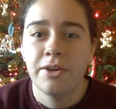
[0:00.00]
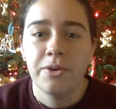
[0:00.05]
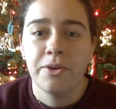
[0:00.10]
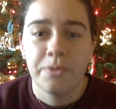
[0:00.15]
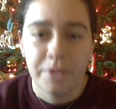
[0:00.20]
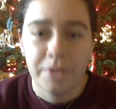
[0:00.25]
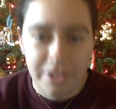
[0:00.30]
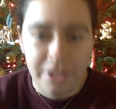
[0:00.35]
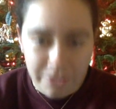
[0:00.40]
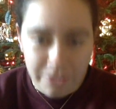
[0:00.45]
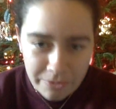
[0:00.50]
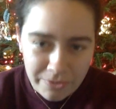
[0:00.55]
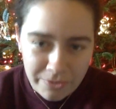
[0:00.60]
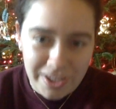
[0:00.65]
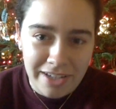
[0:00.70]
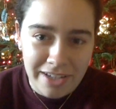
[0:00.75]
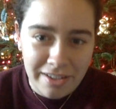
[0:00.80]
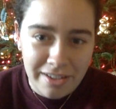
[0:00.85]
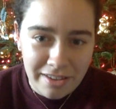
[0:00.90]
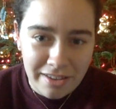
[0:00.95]
when you
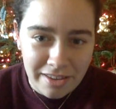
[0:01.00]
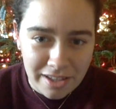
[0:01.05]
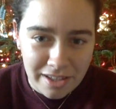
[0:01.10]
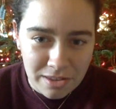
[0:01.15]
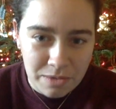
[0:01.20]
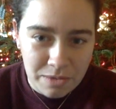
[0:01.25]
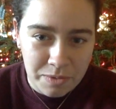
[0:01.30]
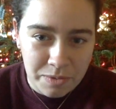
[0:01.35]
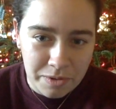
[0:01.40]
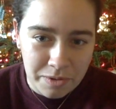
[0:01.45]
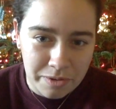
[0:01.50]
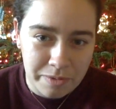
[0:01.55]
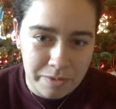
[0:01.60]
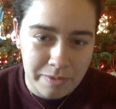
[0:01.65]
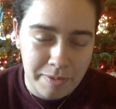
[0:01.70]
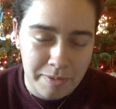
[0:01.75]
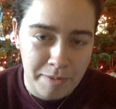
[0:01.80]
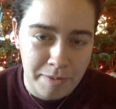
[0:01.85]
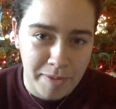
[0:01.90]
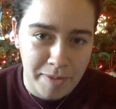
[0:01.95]
feel like the world would
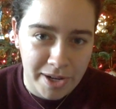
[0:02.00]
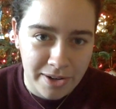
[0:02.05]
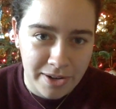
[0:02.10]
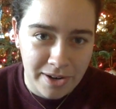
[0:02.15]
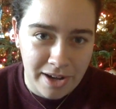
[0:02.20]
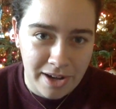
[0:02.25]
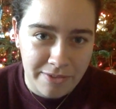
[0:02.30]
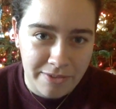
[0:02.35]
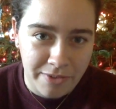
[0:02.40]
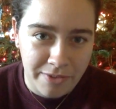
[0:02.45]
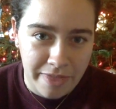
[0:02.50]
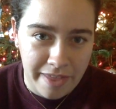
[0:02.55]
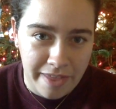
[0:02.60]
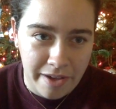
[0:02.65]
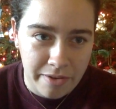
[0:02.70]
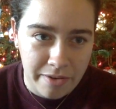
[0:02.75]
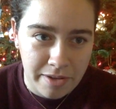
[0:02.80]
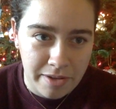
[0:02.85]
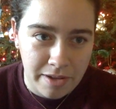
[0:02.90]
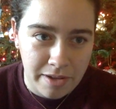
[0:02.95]
be better off
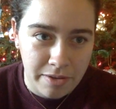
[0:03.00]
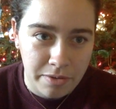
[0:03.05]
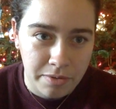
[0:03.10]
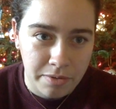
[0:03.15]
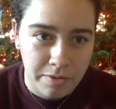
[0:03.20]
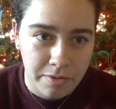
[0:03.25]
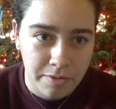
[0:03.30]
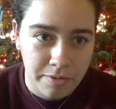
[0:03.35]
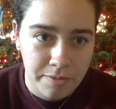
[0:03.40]
without you,